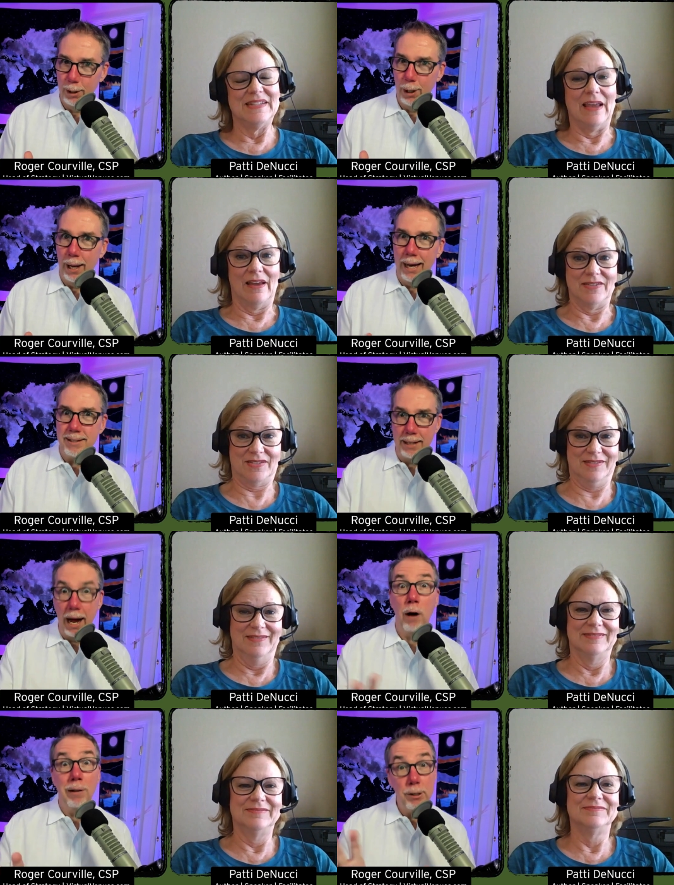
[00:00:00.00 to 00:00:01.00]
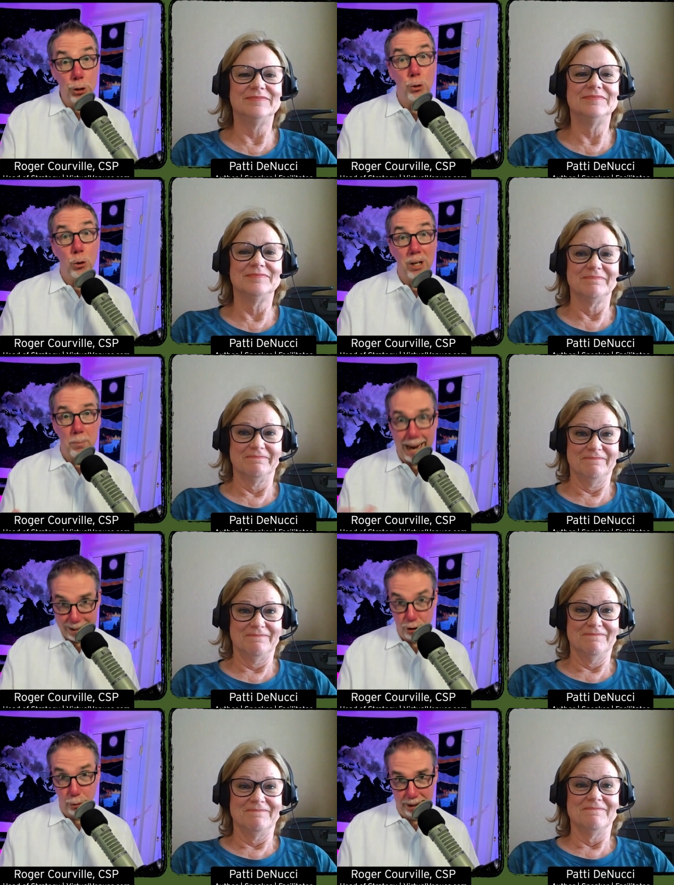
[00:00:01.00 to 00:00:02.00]
Speaker 1: Yes. As in, I'll let you two get back
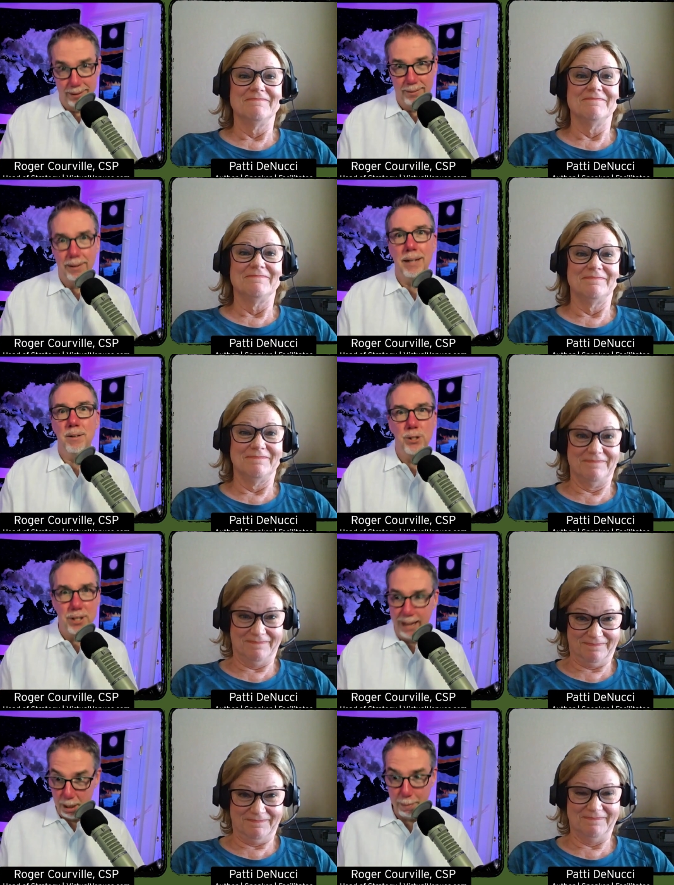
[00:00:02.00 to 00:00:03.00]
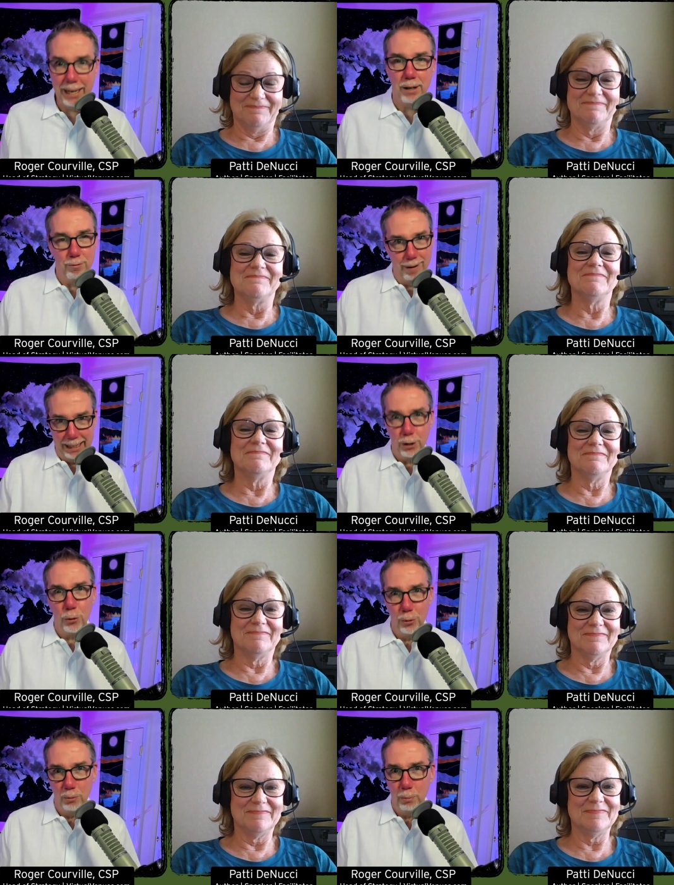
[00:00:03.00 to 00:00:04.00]
to it. And they may invite
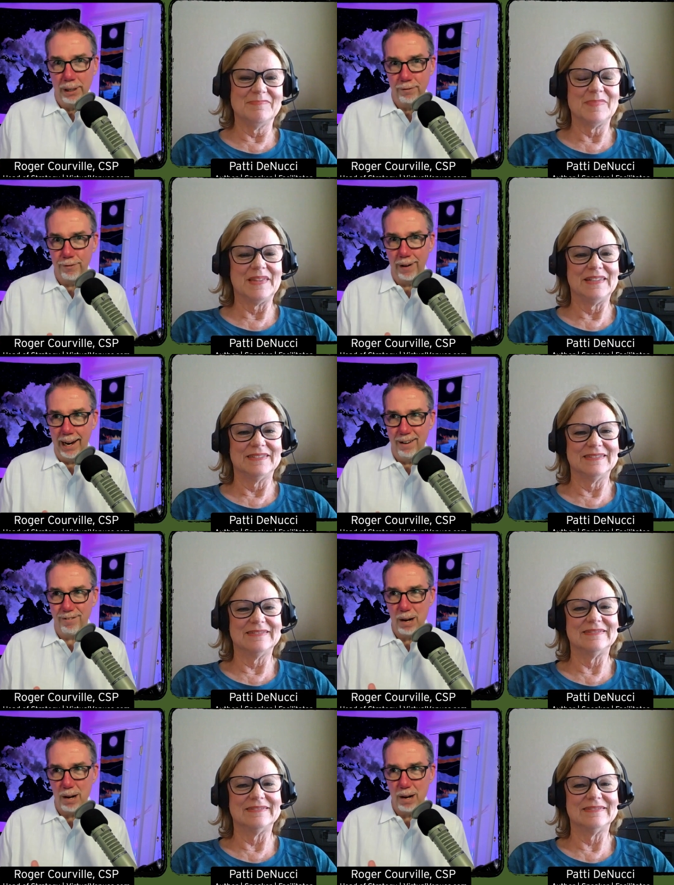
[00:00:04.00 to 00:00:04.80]
mm-hmm. you. But if if mm-hmm.